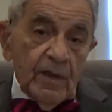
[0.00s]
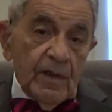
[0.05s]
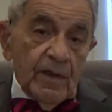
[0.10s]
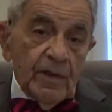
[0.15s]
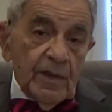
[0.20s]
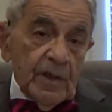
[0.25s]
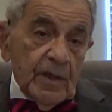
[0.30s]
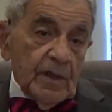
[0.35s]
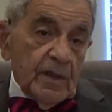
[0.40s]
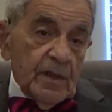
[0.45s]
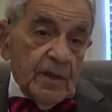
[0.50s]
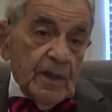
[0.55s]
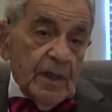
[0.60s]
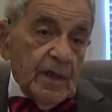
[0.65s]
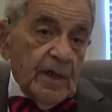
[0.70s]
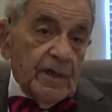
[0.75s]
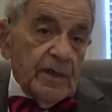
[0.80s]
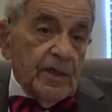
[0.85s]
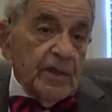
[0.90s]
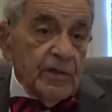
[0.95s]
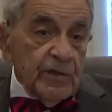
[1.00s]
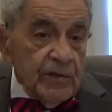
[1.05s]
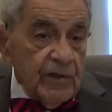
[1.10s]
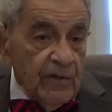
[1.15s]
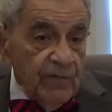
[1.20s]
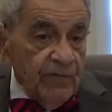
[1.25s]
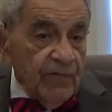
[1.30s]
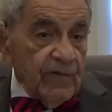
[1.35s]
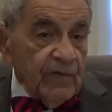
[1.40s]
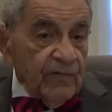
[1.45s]
really an
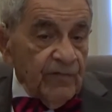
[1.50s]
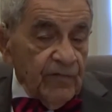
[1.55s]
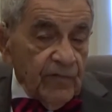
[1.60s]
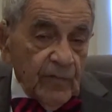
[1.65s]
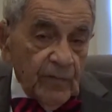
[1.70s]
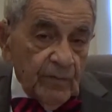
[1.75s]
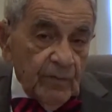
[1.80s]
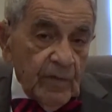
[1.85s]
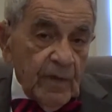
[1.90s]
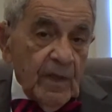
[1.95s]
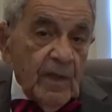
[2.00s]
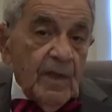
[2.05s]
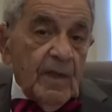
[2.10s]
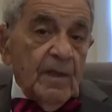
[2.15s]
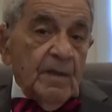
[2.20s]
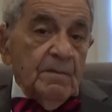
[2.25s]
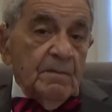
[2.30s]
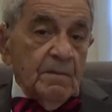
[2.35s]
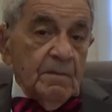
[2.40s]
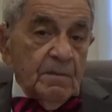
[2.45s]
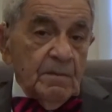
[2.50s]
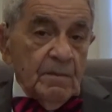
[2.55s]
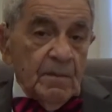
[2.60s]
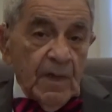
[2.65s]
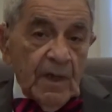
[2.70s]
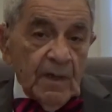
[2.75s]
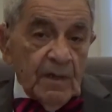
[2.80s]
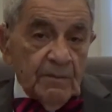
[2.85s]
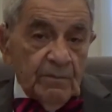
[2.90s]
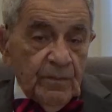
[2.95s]
endeavor from
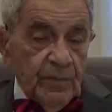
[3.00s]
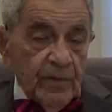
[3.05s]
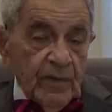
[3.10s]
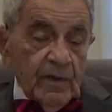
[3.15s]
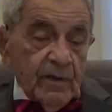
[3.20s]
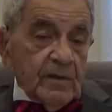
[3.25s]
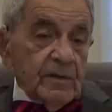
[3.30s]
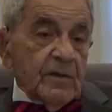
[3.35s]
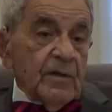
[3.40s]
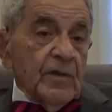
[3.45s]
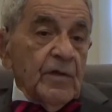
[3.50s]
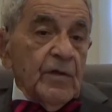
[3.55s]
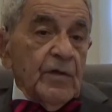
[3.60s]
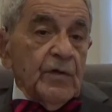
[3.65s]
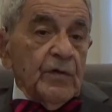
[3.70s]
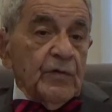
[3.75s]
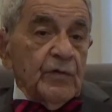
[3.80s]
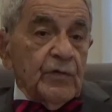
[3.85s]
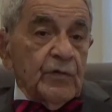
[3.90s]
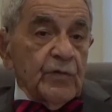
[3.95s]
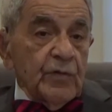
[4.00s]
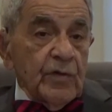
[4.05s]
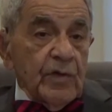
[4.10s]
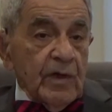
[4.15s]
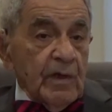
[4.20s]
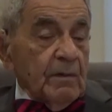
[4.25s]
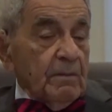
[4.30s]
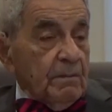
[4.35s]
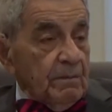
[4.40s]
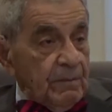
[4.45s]
my part to
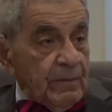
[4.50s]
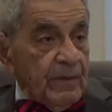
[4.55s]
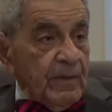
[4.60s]
help